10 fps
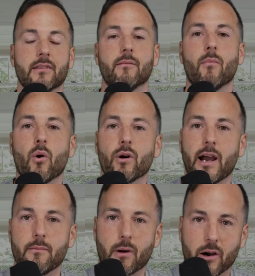The more
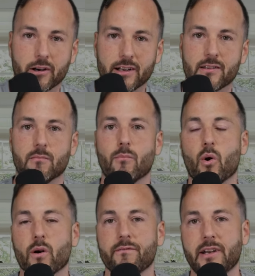I marketed, the
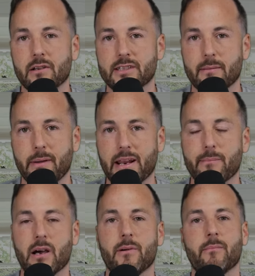more videos I made
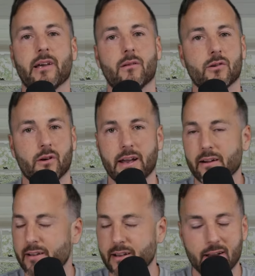about my local
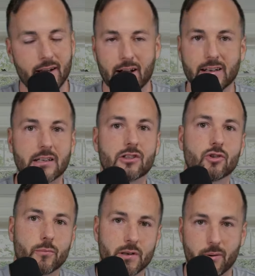area, I got
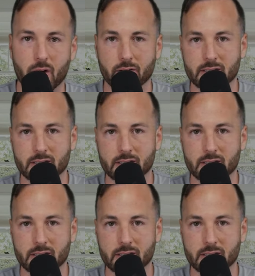so many partners.